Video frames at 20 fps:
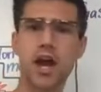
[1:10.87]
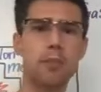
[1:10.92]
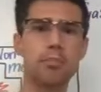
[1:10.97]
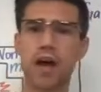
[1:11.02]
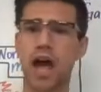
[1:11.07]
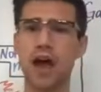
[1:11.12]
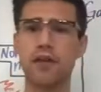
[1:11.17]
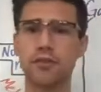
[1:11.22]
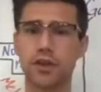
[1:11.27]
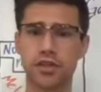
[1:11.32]

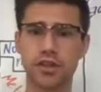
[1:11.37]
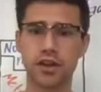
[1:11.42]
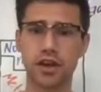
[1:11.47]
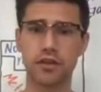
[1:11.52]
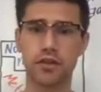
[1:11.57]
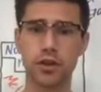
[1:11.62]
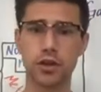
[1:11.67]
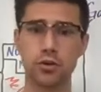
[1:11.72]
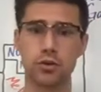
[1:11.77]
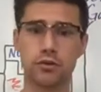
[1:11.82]
up everything
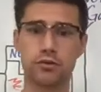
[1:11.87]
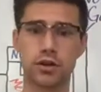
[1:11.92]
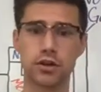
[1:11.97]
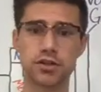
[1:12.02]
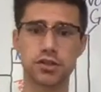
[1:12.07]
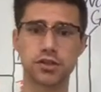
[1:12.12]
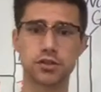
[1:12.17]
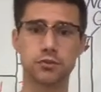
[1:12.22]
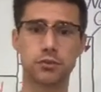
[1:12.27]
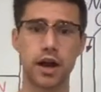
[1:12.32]
in the
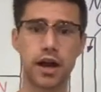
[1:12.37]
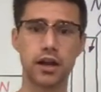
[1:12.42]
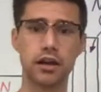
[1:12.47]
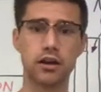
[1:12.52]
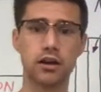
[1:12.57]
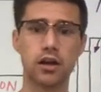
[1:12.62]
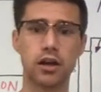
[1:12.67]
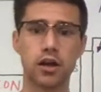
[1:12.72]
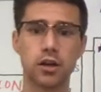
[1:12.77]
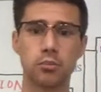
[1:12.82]
universe,
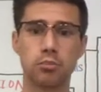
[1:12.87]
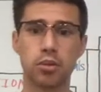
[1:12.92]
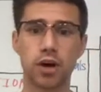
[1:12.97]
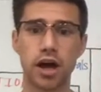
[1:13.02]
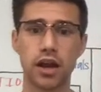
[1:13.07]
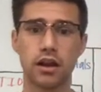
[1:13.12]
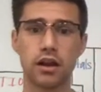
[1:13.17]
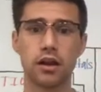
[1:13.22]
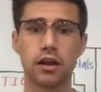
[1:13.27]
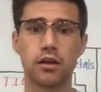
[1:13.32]
right?
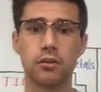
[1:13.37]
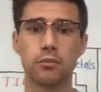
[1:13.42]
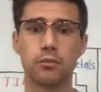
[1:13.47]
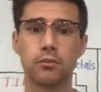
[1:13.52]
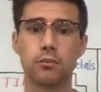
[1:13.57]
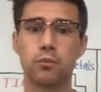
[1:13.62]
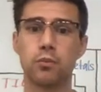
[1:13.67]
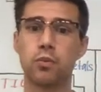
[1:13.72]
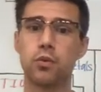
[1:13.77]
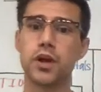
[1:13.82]
But
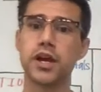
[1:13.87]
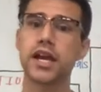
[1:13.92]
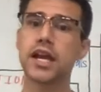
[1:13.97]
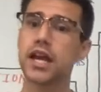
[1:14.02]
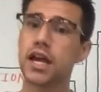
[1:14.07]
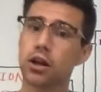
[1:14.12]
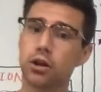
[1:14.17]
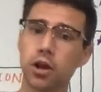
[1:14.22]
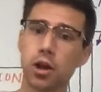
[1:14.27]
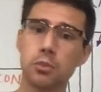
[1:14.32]
we can
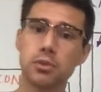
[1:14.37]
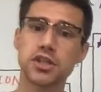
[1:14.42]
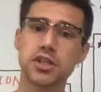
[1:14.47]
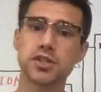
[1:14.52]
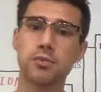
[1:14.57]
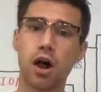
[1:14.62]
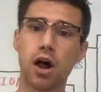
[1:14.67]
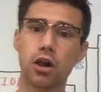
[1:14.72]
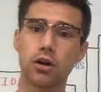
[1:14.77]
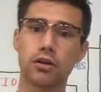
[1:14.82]
get a little bit
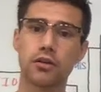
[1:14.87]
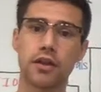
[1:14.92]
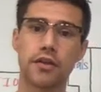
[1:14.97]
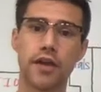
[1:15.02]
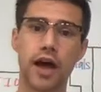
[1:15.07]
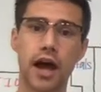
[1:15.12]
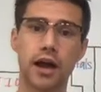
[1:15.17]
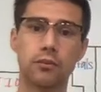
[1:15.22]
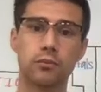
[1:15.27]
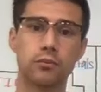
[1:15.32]
smaller than
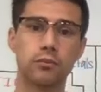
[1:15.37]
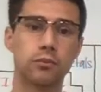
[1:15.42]
that.